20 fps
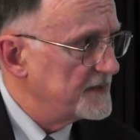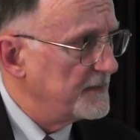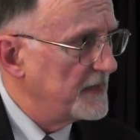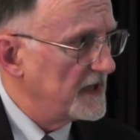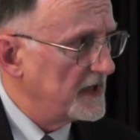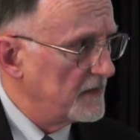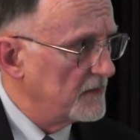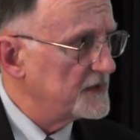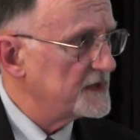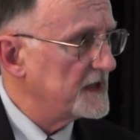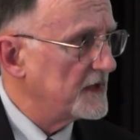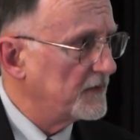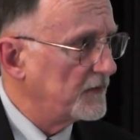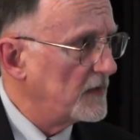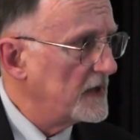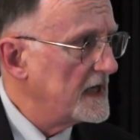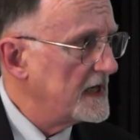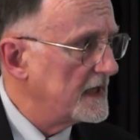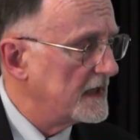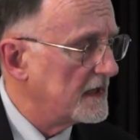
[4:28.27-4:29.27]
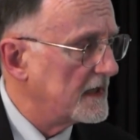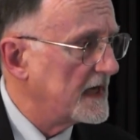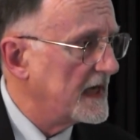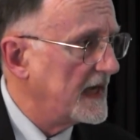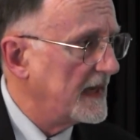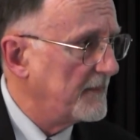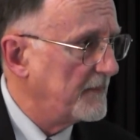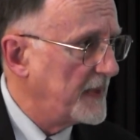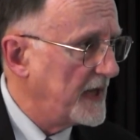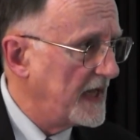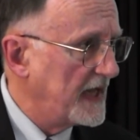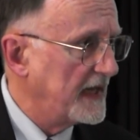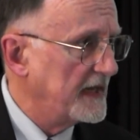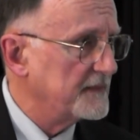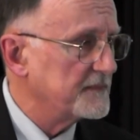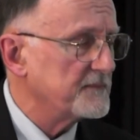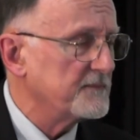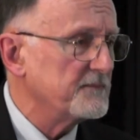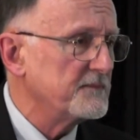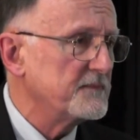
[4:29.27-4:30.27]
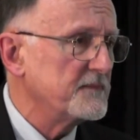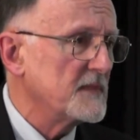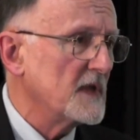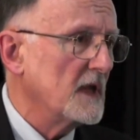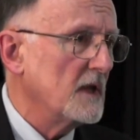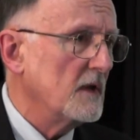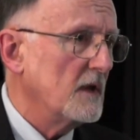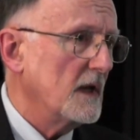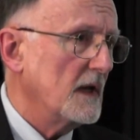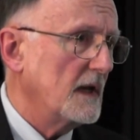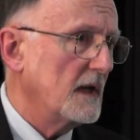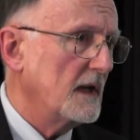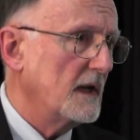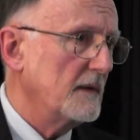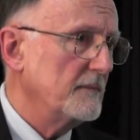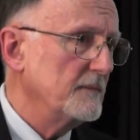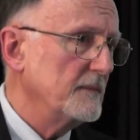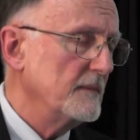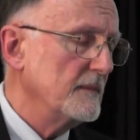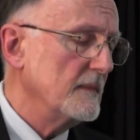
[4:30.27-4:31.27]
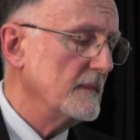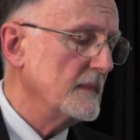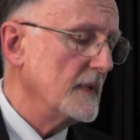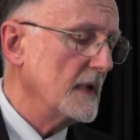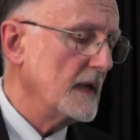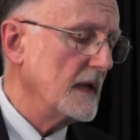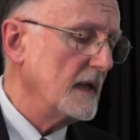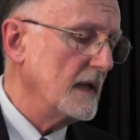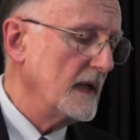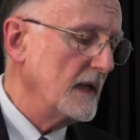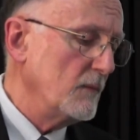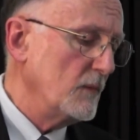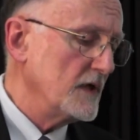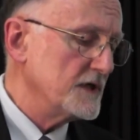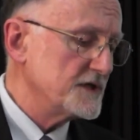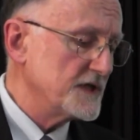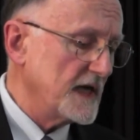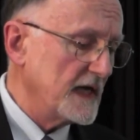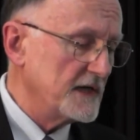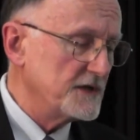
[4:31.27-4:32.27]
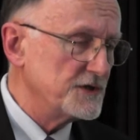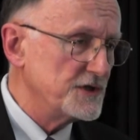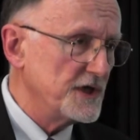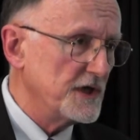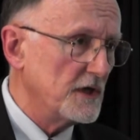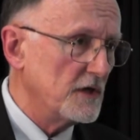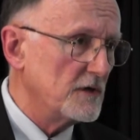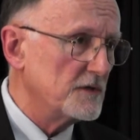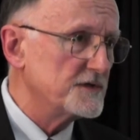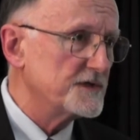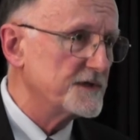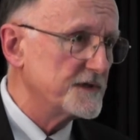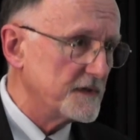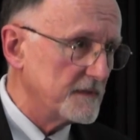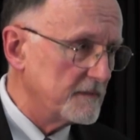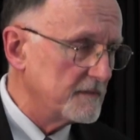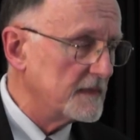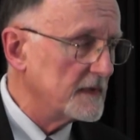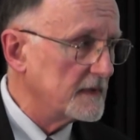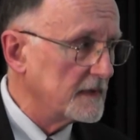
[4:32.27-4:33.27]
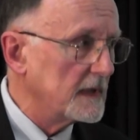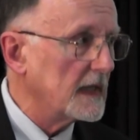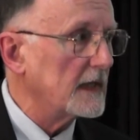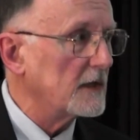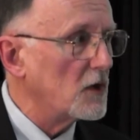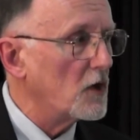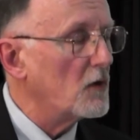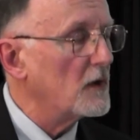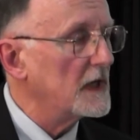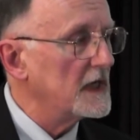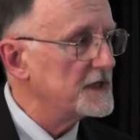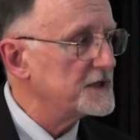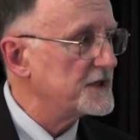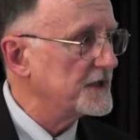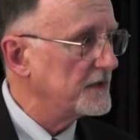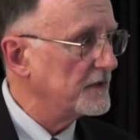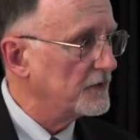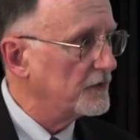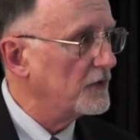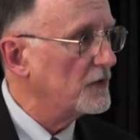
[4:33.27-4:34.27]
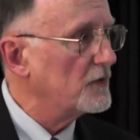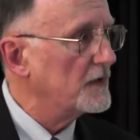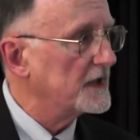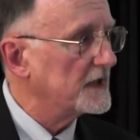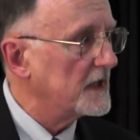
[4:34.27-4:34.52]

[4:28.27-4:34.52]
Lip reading: But there was a 3-year campaign in which NGOs, a coalition grew.